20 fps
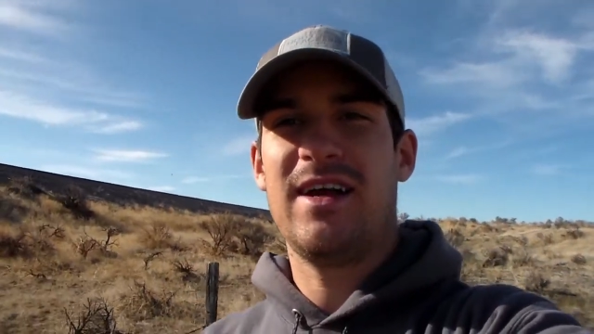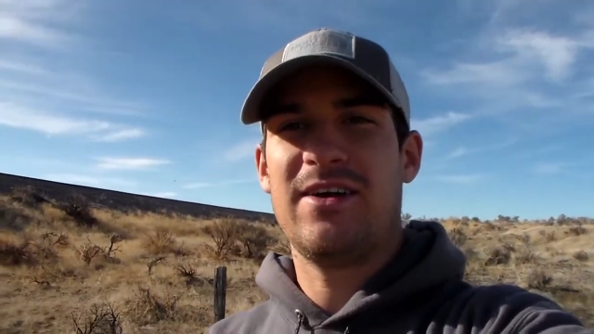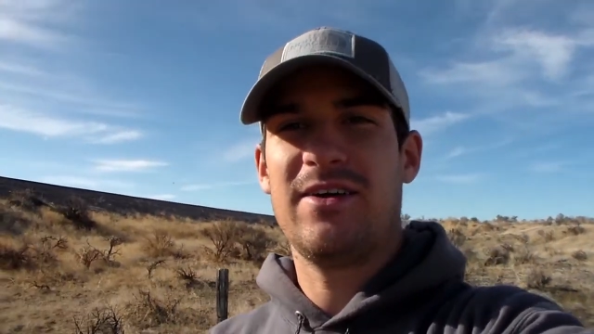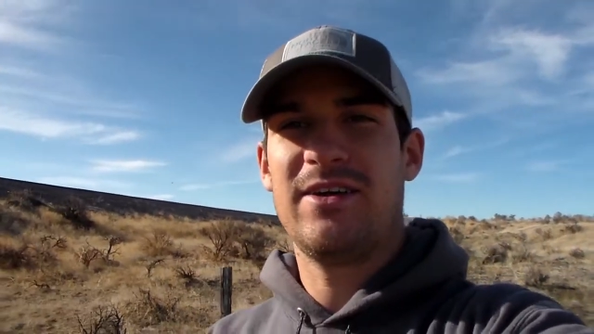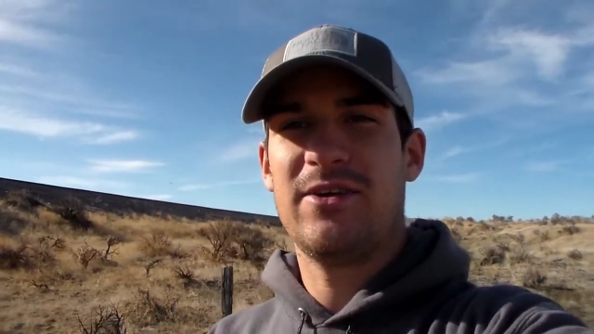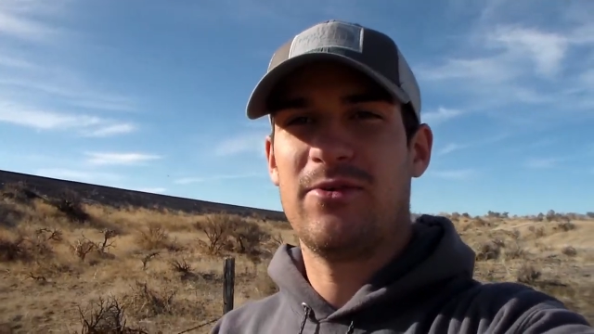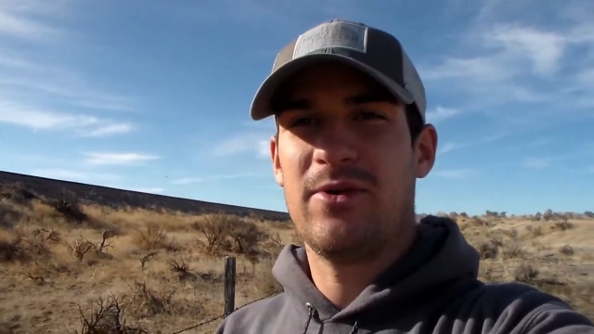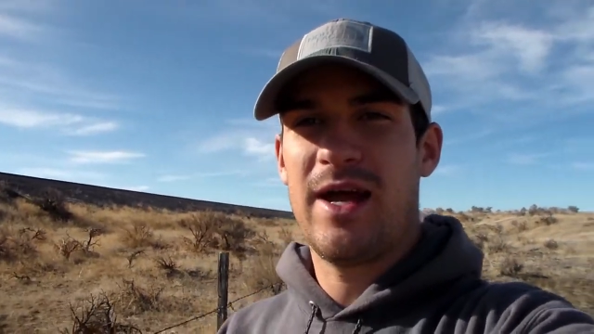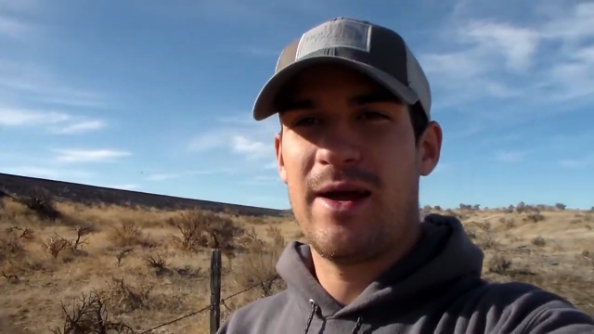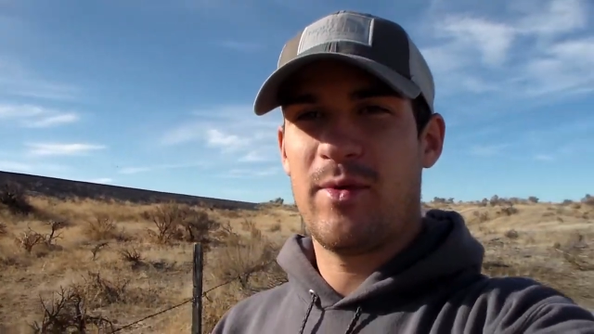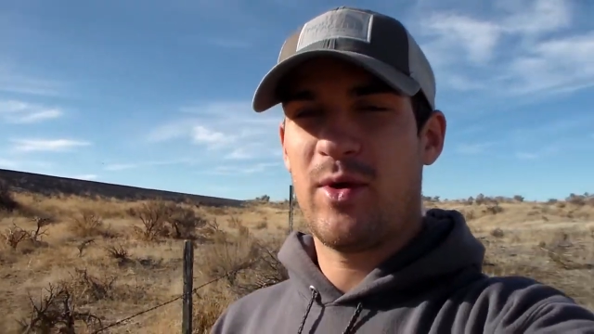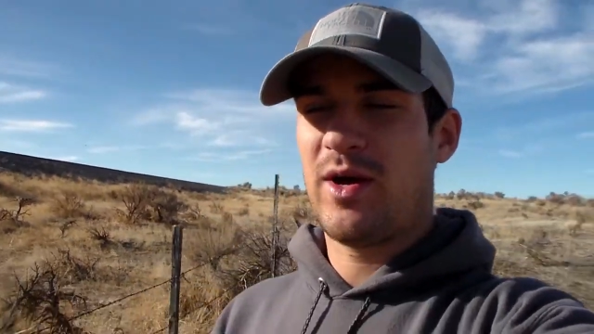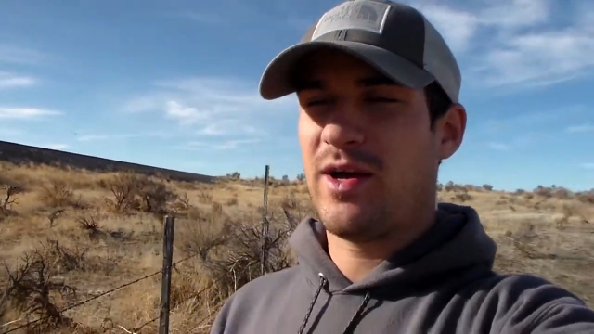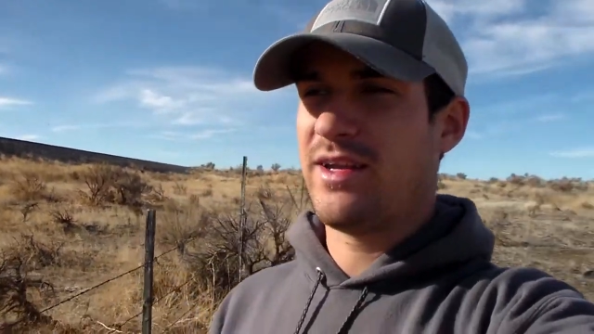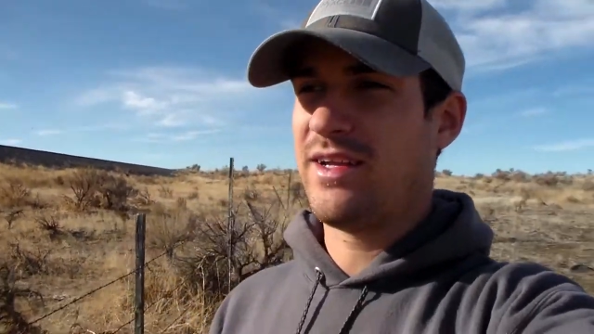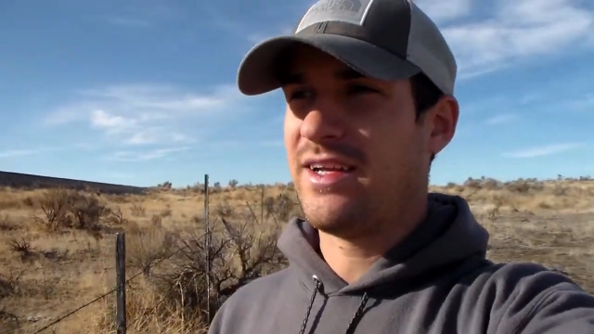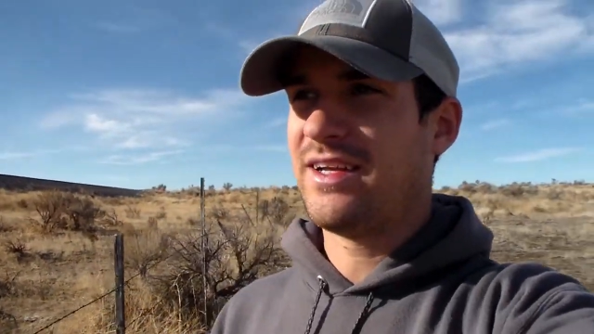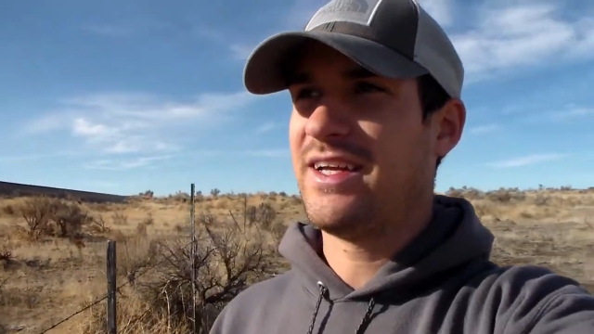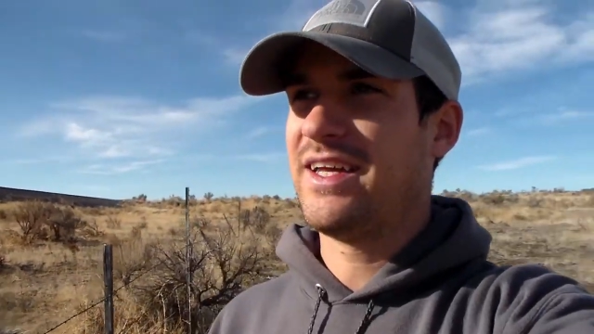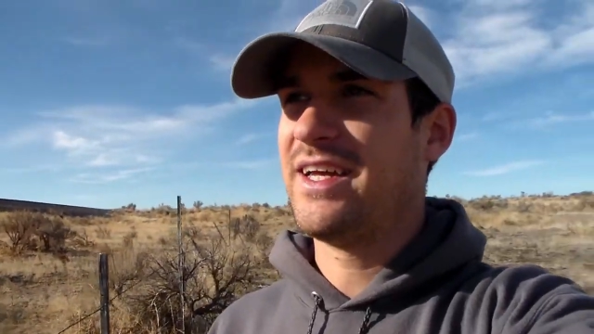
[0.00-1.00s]
out here rabbit
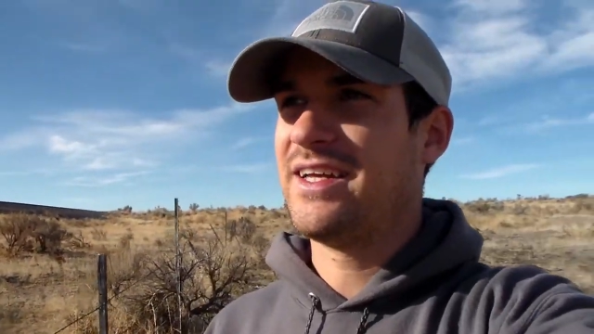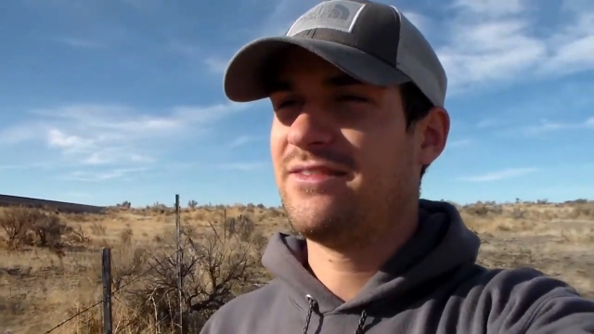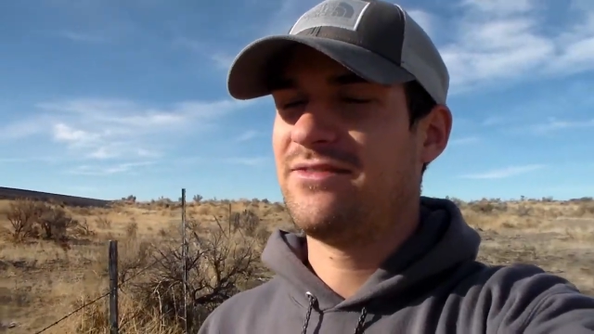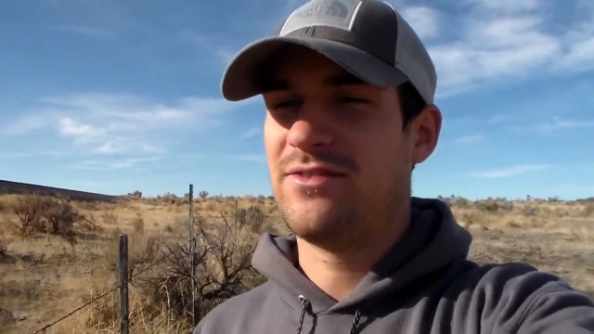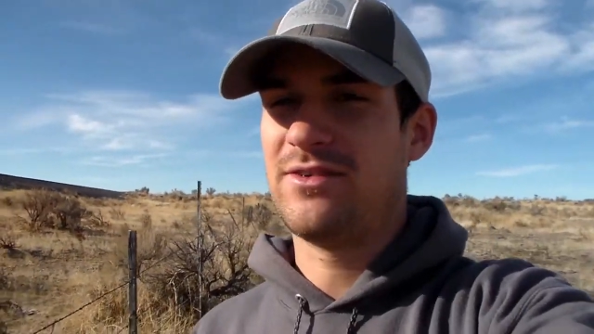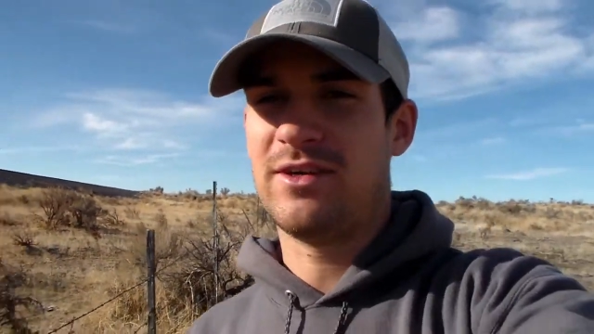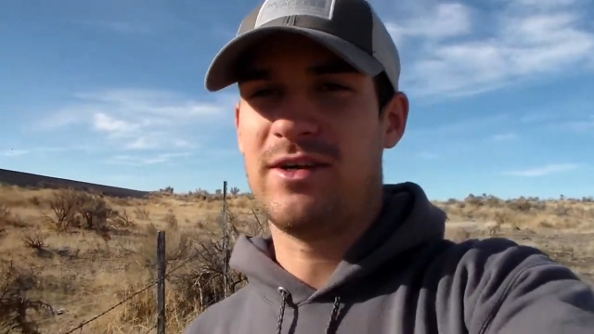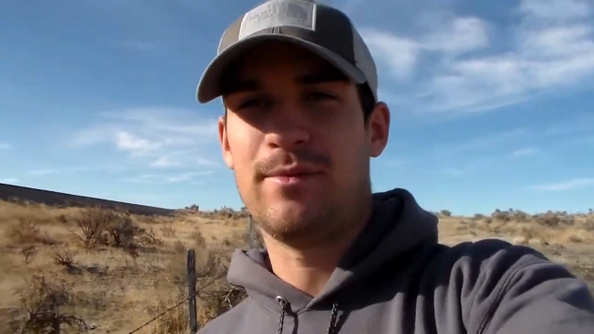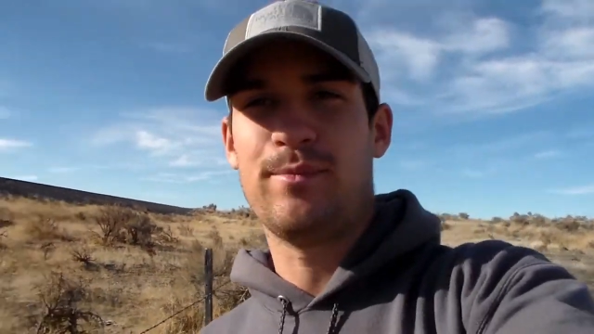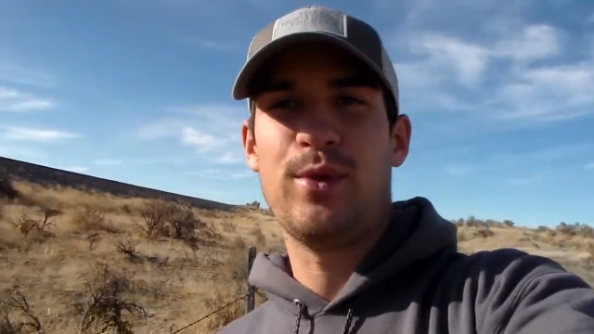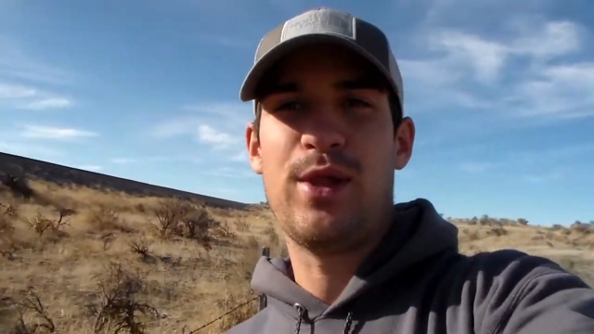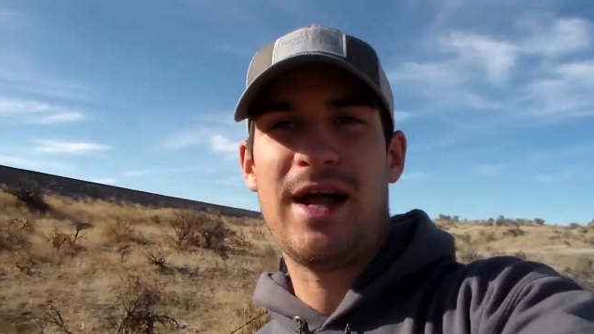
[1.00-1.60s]
hunting again for uh,